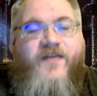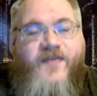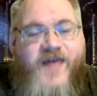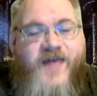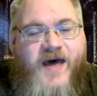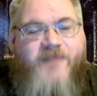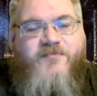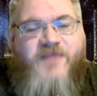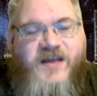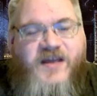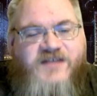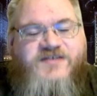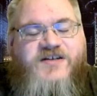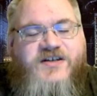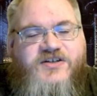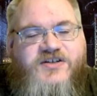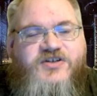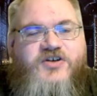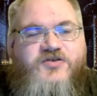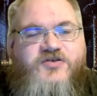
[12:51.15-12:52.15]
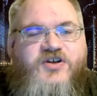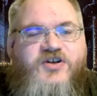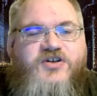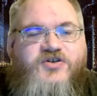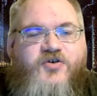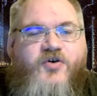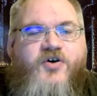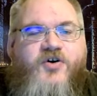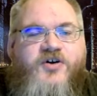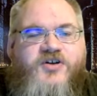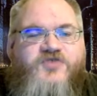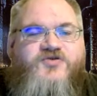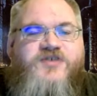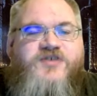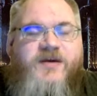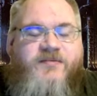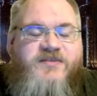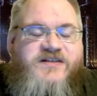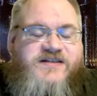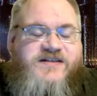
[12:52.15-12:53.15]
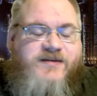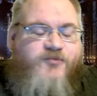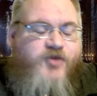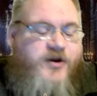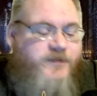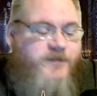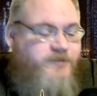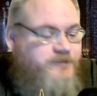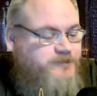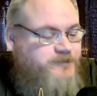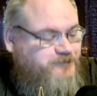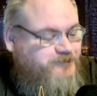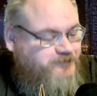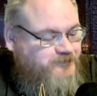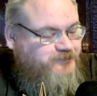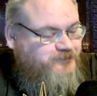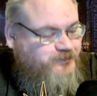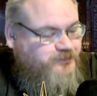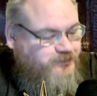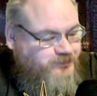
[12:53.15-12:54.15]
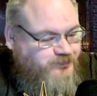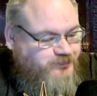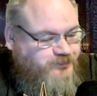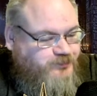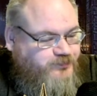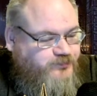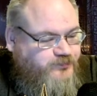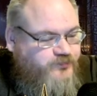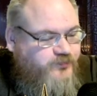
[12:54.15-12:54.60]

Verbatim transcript: that means he's using his horn to summon someone. Hey, I love